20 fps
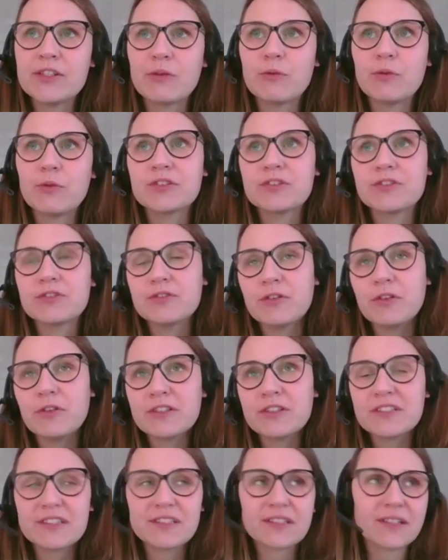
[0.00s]
and what to
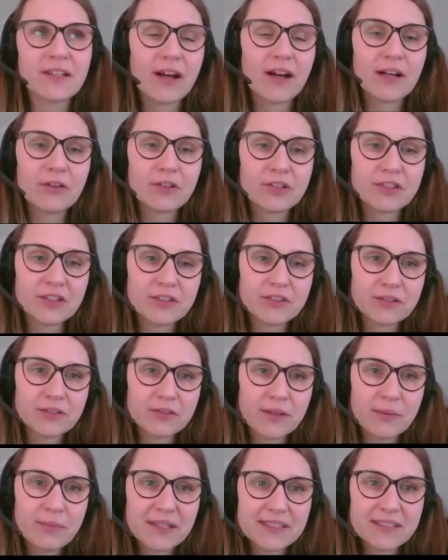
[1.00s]
not according
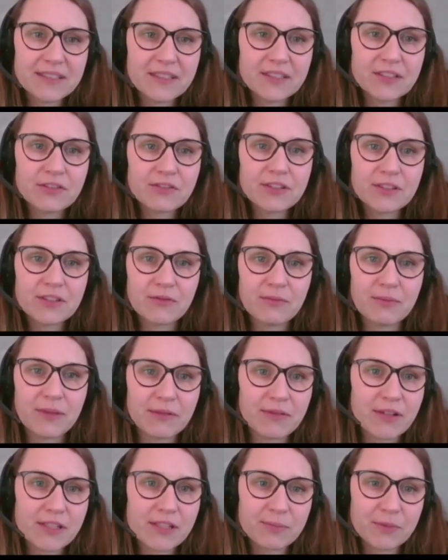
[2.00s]
to the best interest of
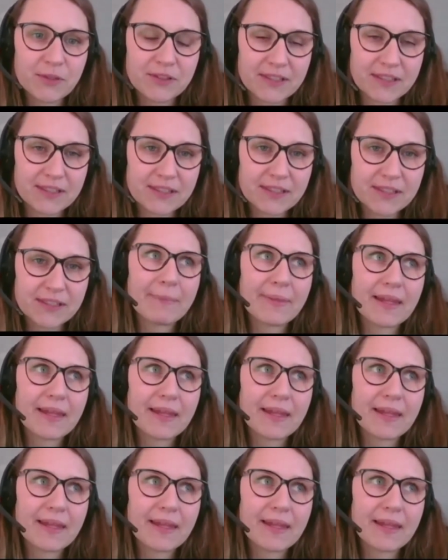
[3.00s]
my respondents.